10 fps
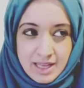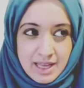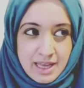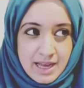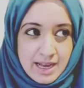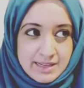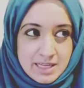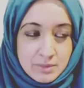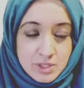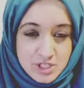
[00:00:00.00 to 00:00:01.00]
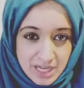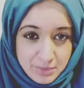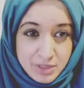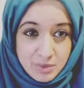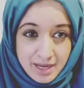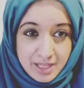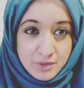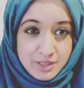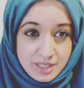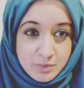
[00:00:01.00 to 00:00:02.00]
And I will share with you why you
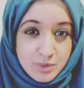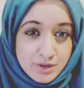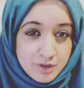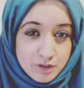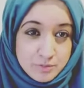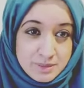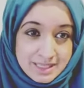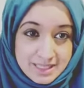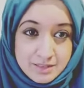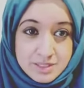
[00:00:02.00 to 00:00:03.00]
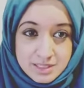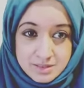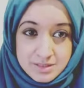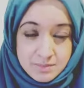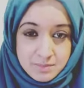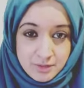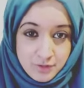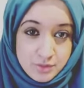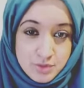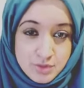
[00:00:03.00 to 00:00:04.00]
need to work on your belief system.
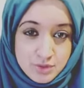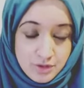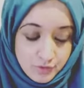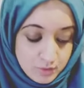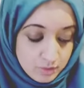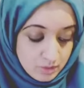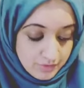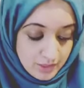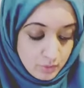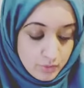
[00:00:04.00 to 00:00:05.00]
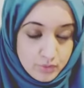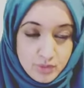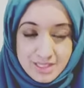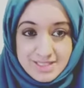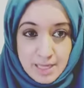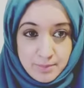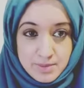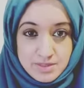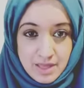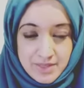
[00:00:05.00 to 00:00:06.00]
If I go through these steps
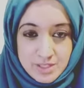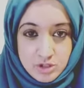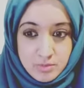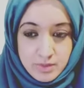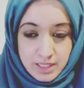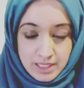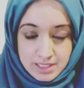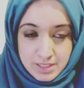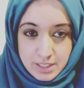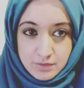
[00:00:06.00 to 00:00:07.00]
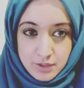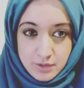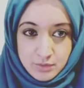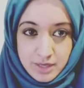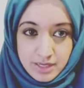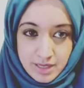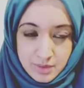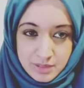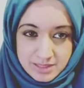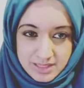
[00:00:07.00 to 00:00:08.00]
and there's something inside of you right now
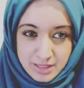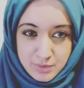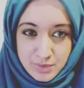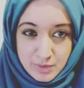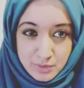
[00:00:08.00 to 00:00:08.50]
that's saying, oh, I don't